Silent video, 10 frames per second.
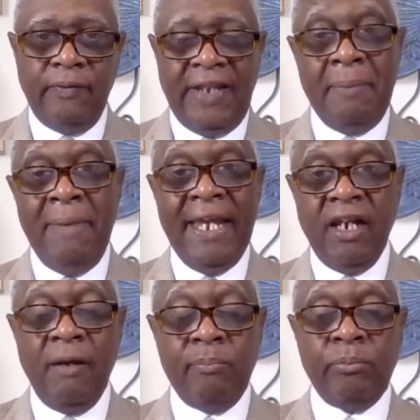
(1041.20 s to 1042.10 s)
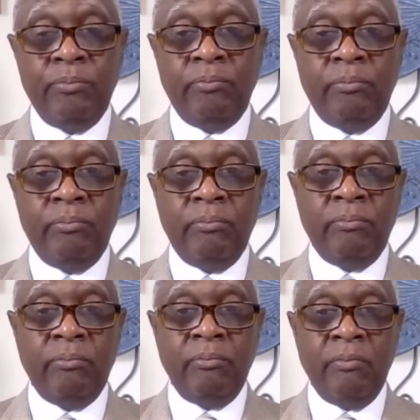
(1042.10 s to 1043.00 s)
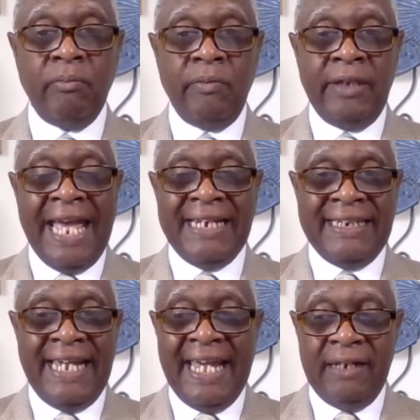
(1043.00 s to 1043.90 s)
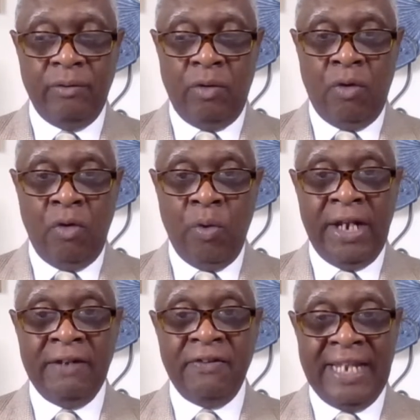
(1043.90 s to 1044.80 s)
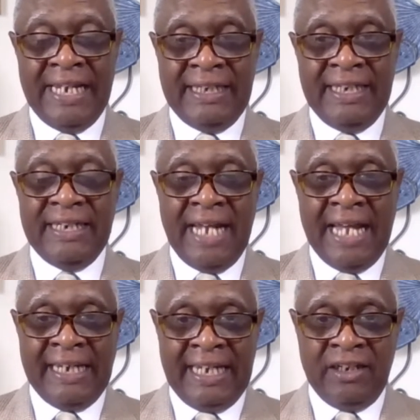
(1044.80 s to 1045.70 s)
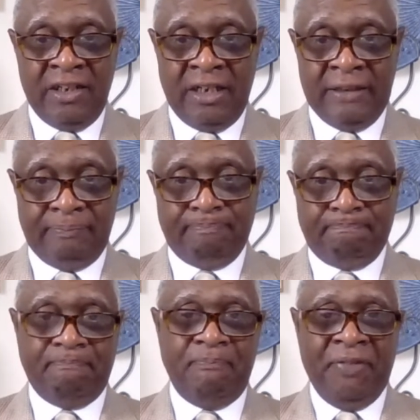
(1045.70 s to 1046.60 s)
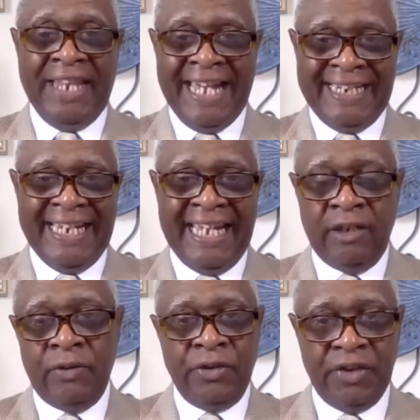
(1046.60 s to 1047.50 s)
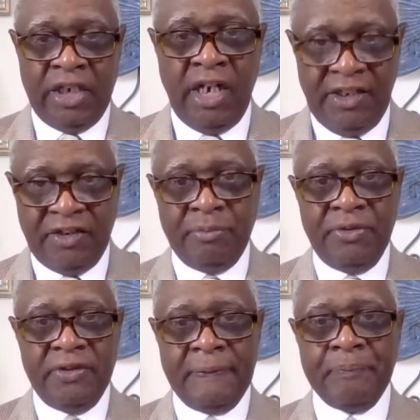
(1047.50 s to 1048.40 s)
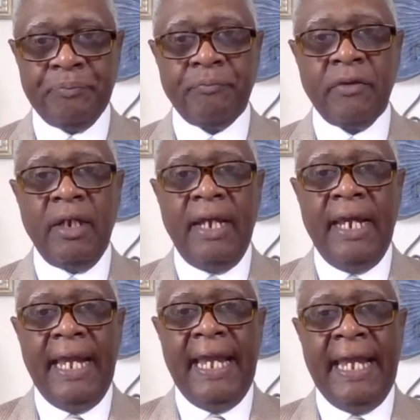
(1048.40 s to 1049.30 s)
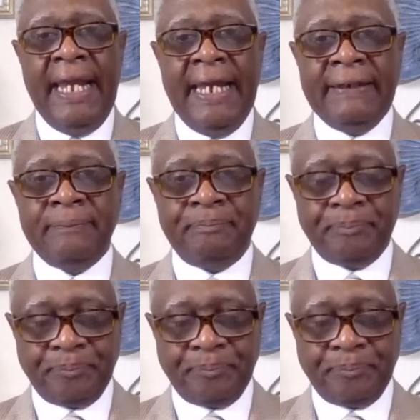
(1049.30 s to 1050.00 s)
they make up that day or whatever they did not get done that day to the customers, and